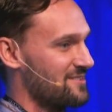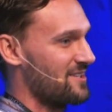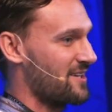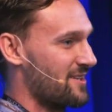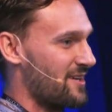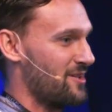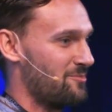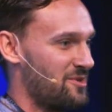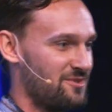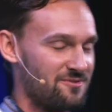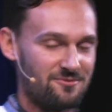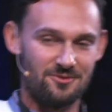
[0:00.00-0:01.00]
second
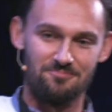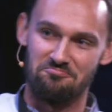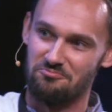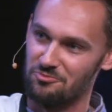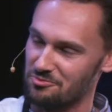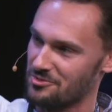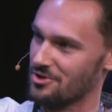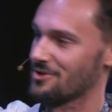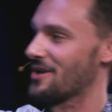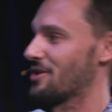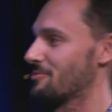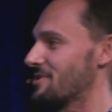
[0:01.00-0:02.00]
element, or
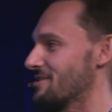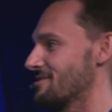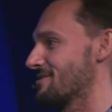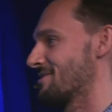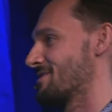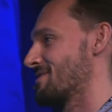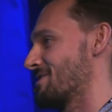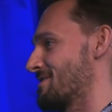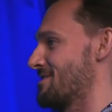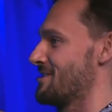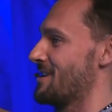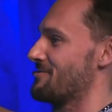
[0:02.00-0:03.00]
third element,
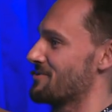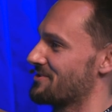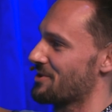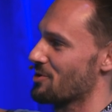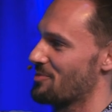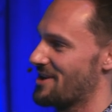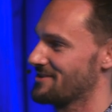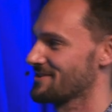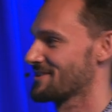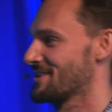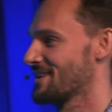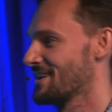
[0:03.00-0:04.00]
if you're
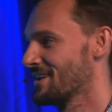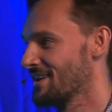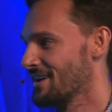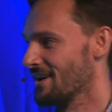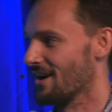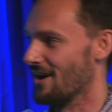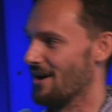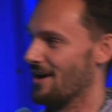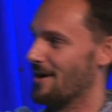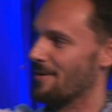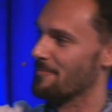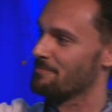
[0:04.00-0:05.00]
zero-based.
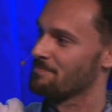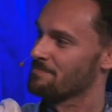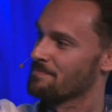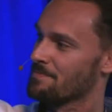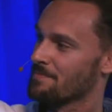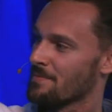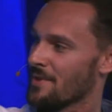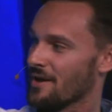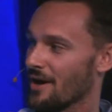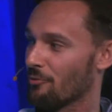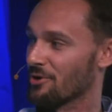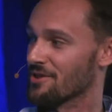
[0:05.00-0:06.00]

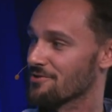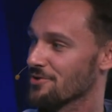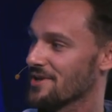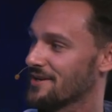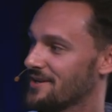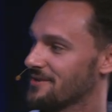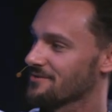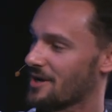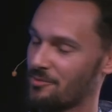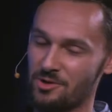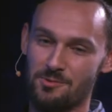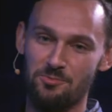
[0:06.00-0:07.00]
I want to throw that in.
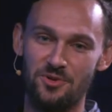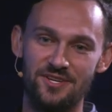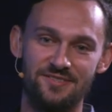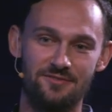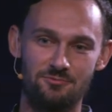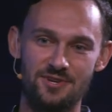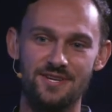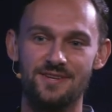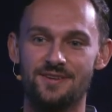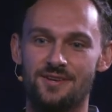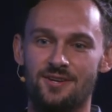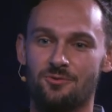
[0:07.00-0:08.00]
I'm going to replace
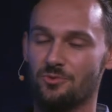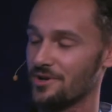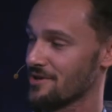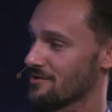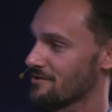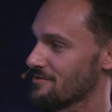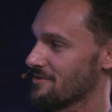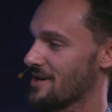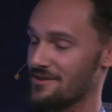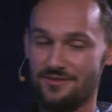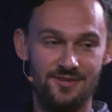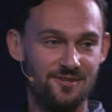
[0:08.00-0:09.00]
3 with
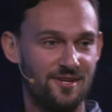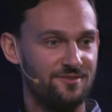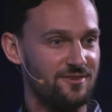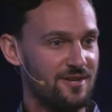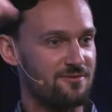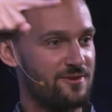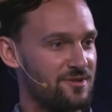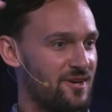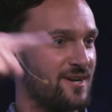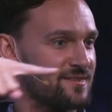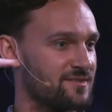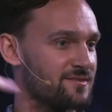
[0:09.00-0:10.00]
that thing that's like 3
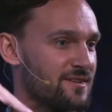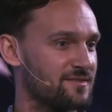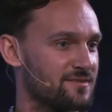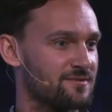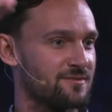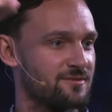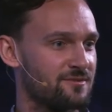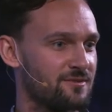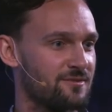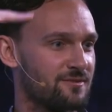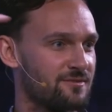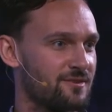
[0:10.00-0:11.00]
lines. That's
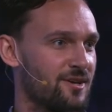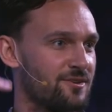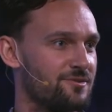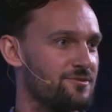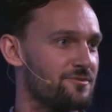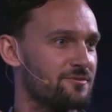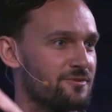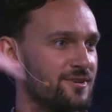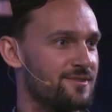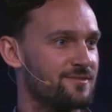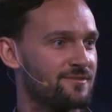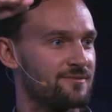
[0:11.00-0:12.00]
how you do
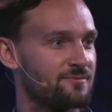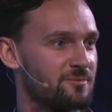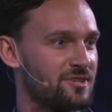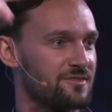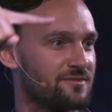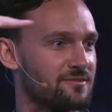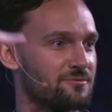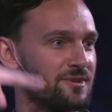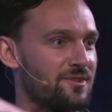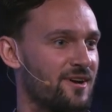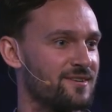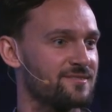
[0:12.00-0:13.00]
3, because of
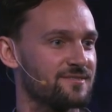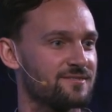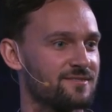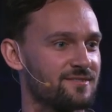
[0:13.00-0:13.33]
3 lines